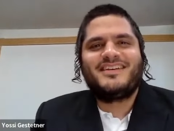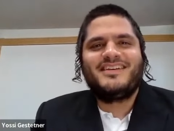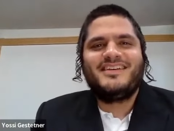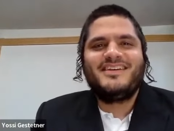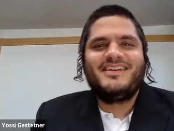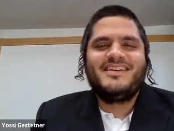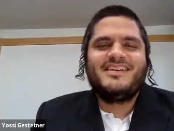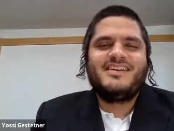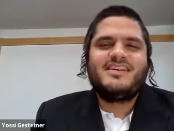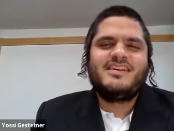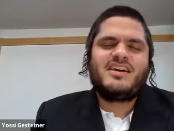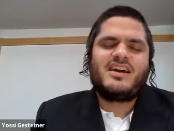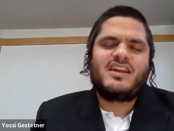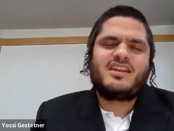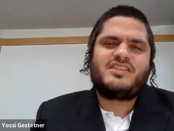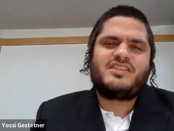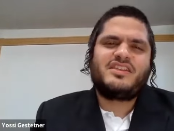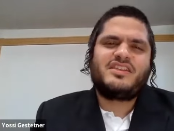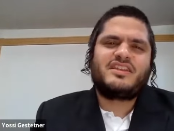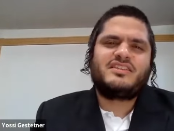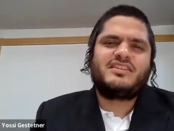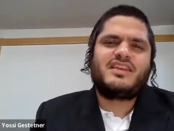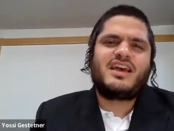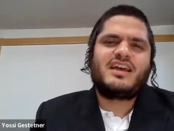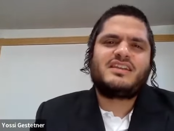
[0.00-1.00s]
think, I
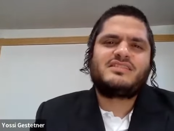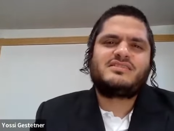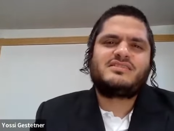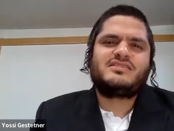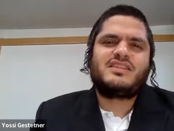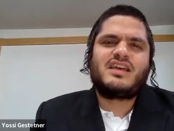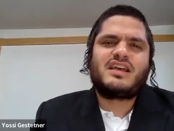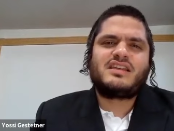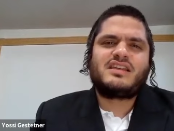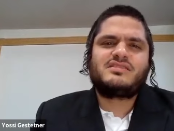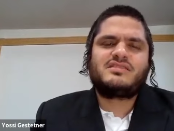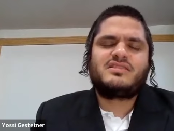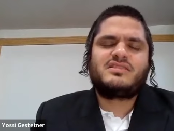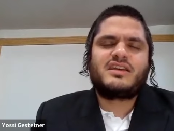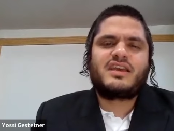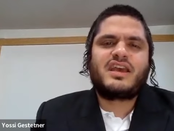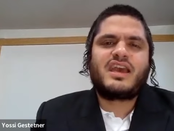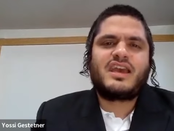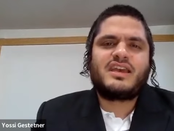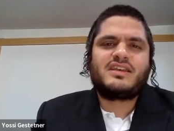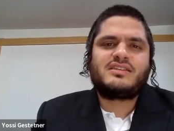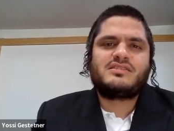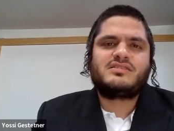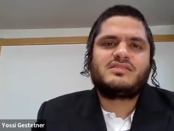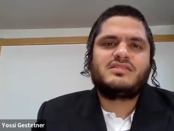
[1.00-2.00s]
don't think that's that's the
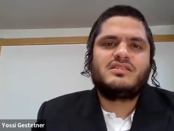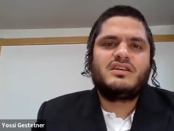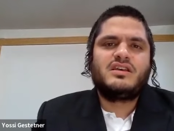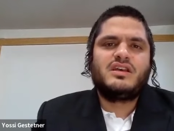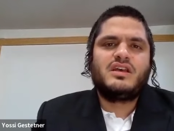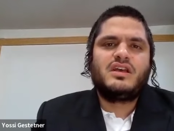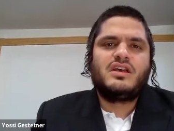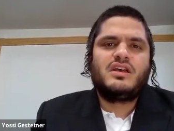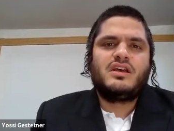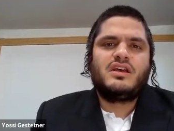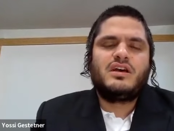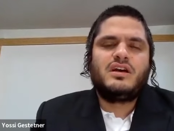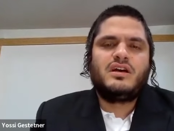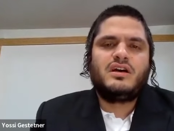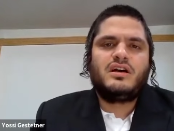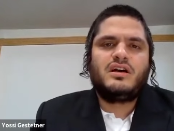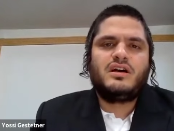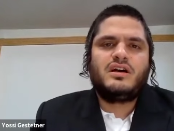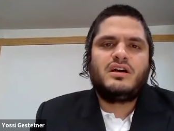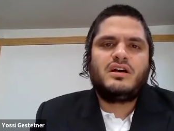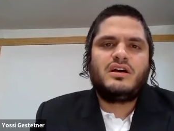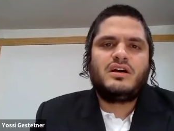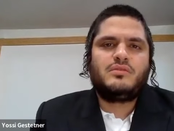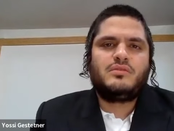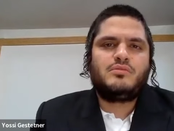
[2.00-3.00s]
case.
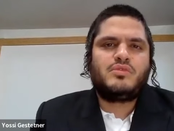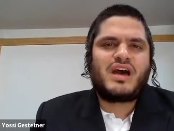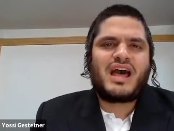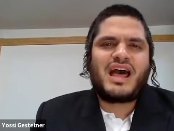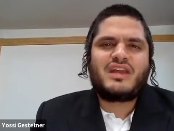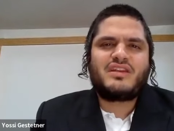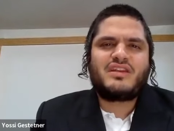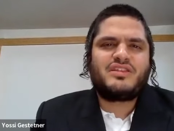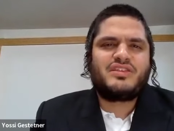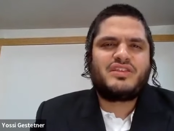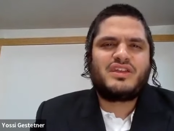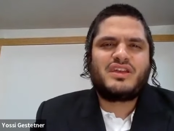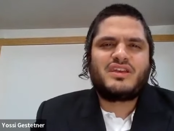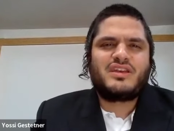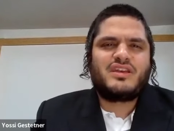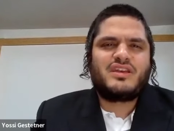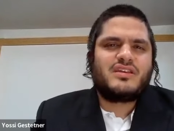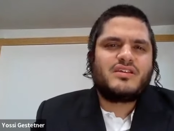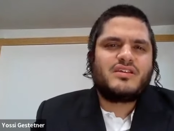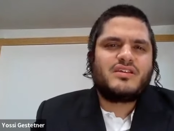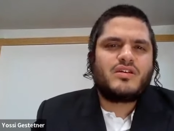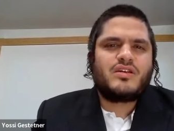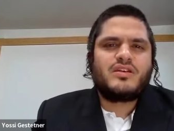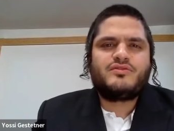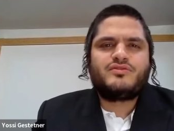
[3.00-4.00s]
Uh, but I don't think
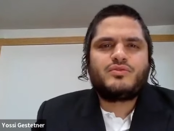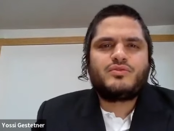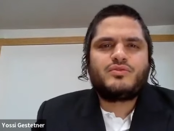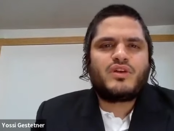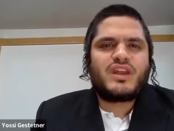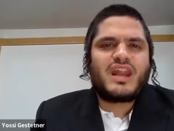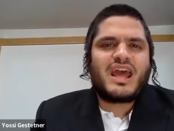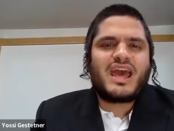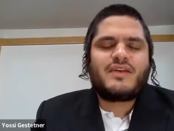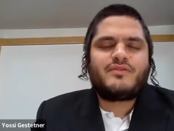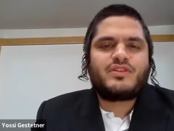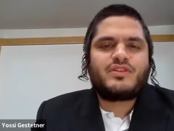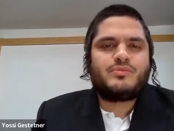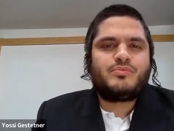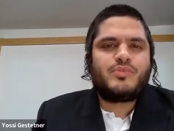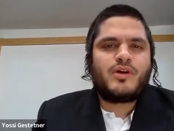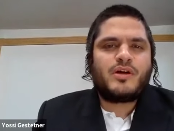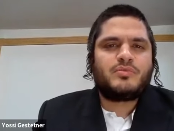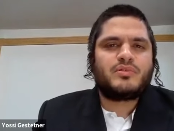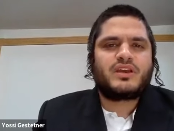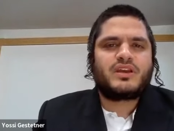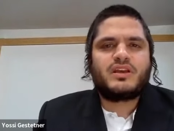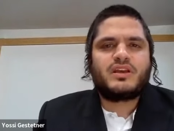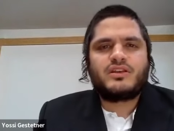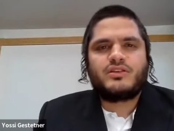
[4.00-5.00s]
you know if you want to have a
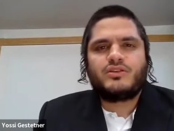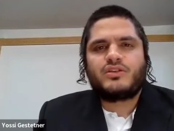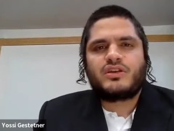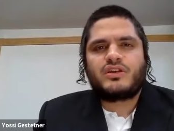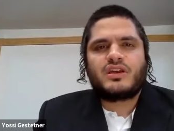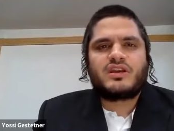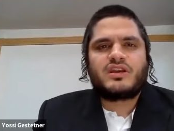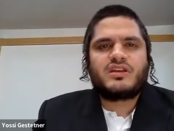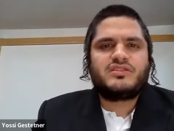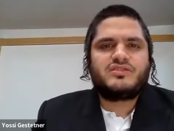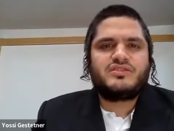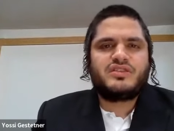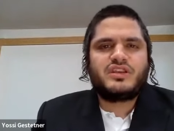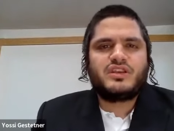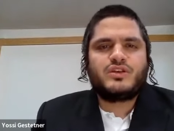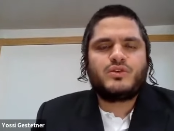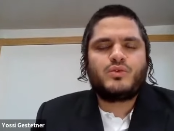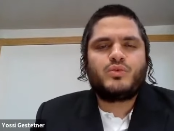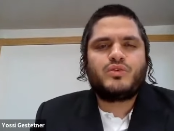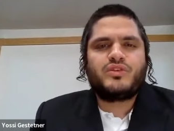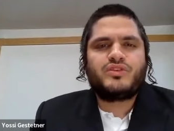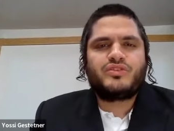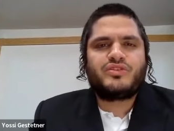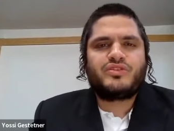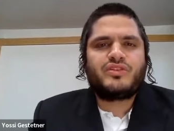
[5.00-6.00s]
Republican, you can
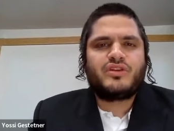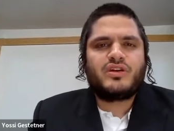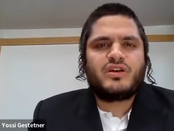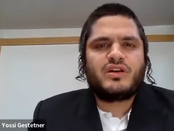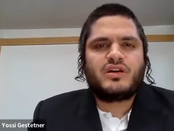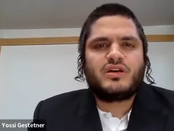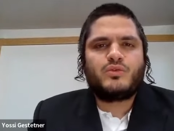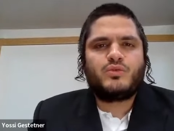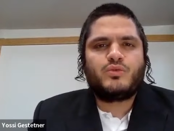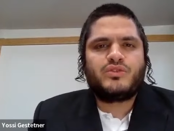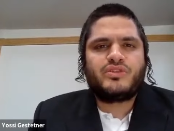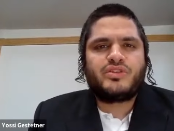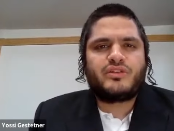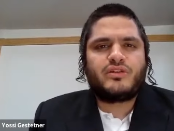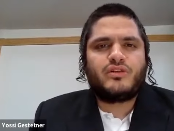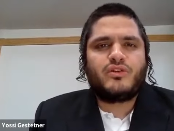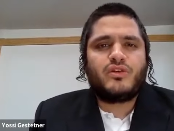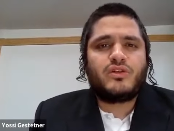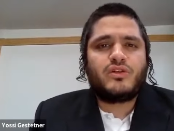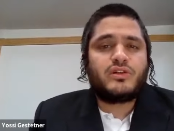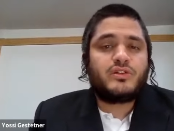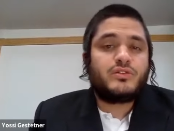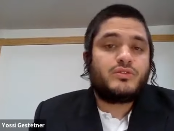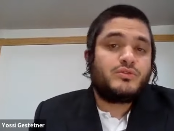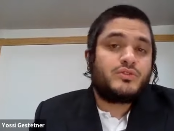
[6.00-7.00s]
continue with uh, with
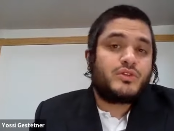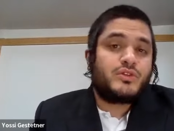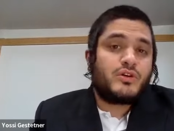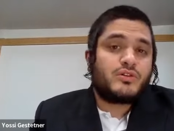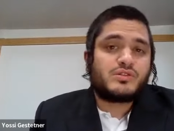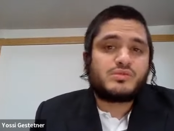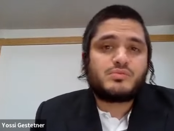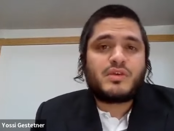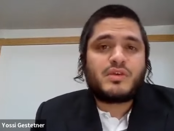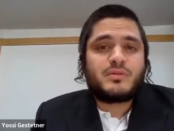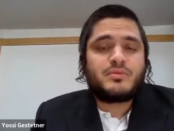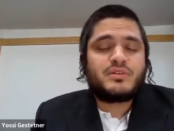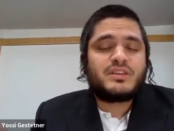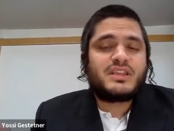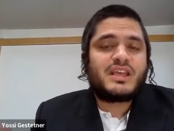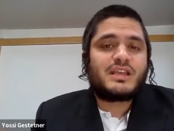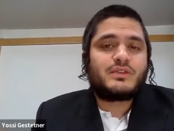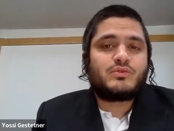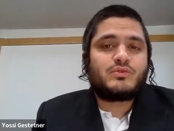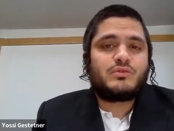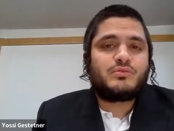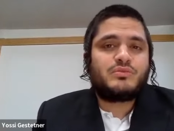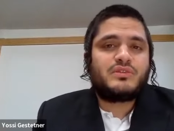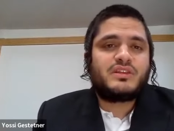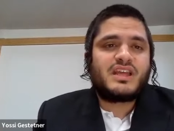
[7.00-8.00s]
Lawler. Who knows? Maybe
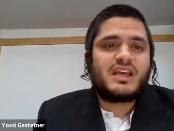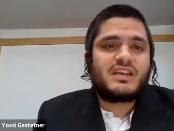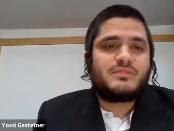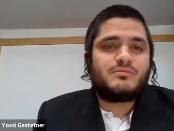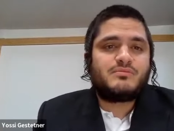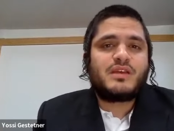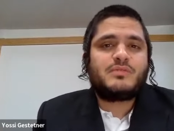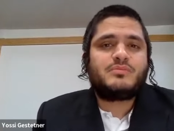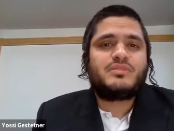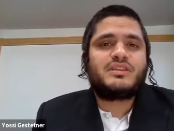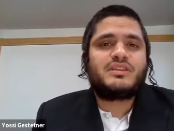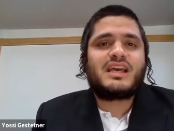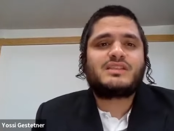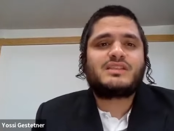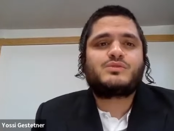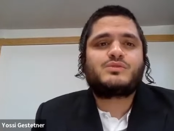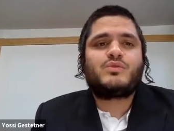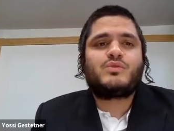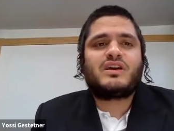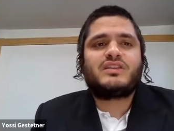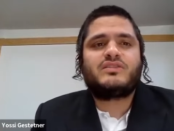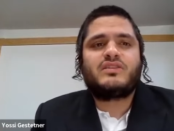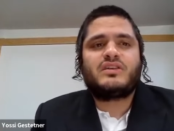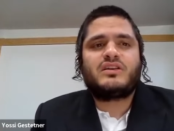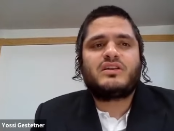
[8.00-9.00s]
that will right. maybe
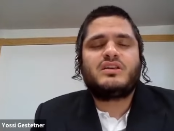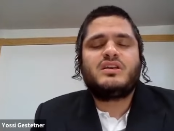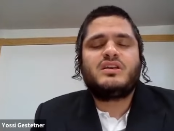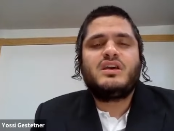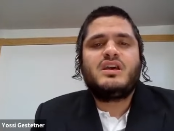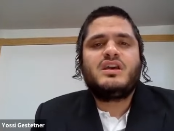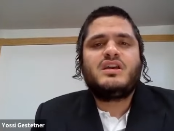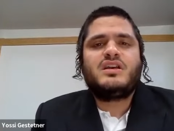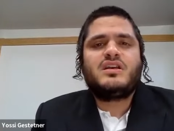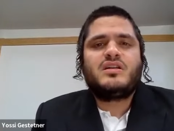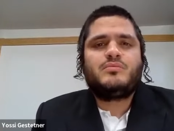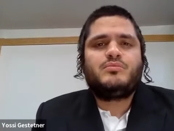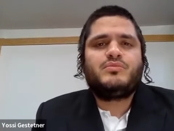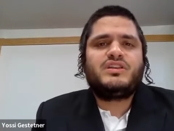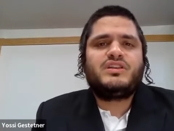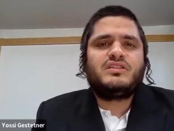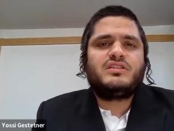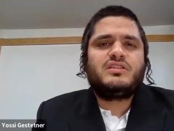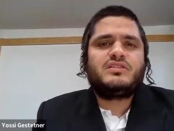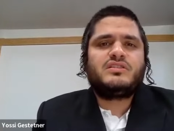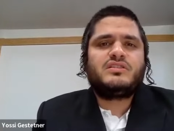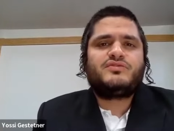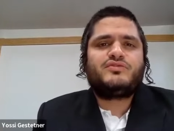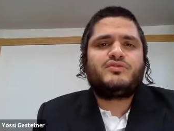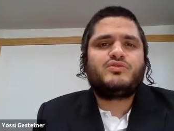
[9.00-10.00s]
that's what the
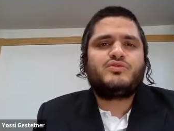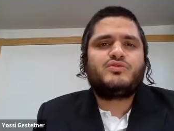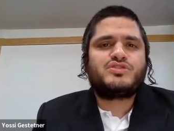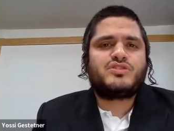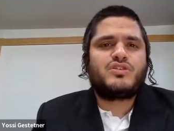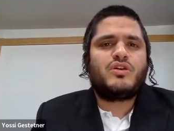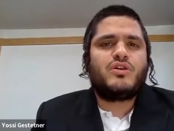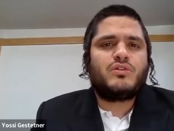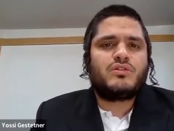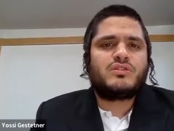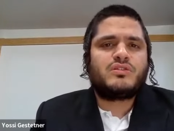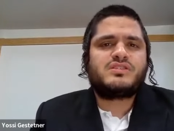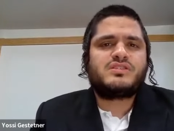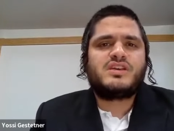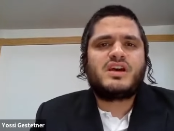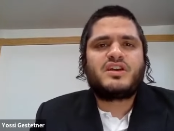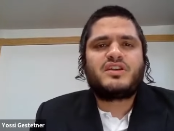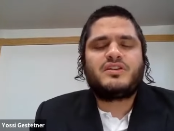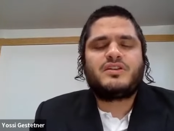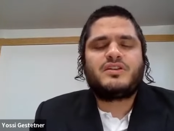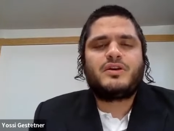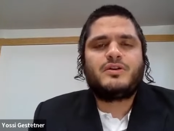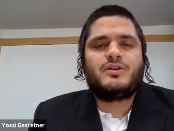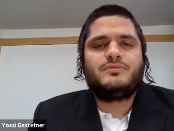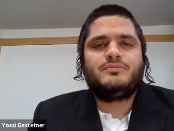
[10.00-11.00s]
immediate future holds.
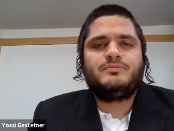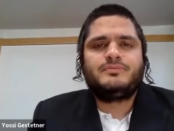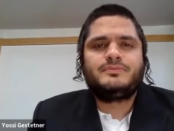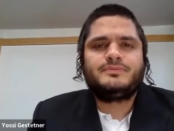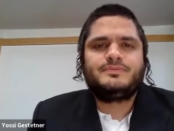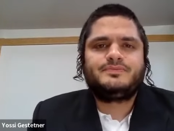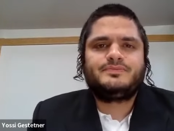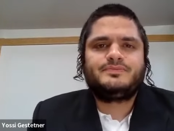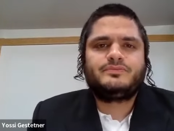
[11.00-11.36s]
I don't know.